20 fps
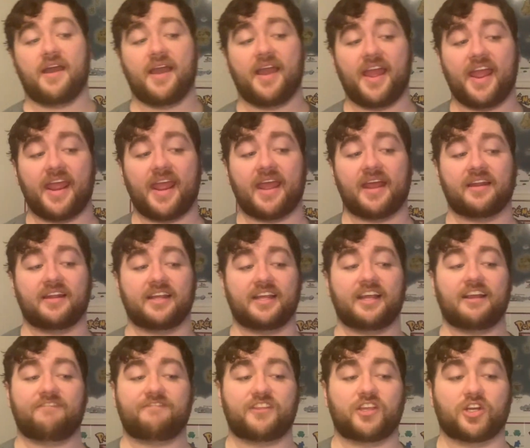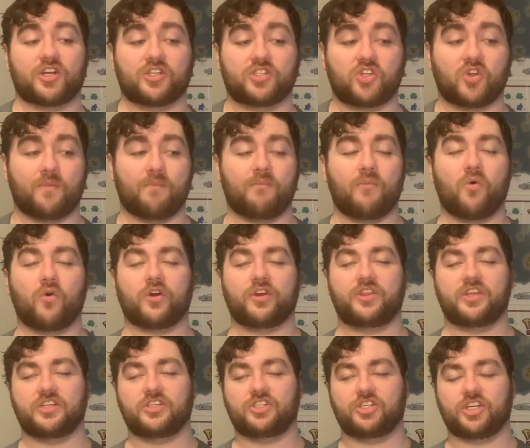And if there's more
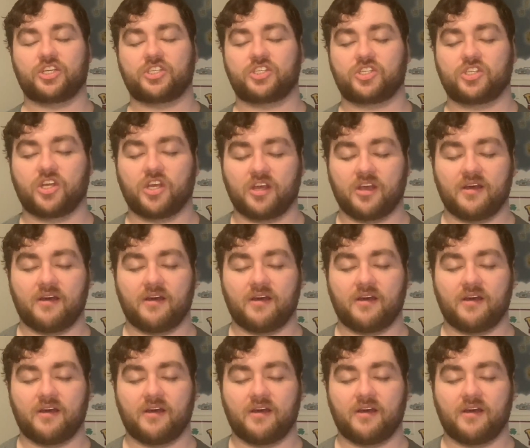than just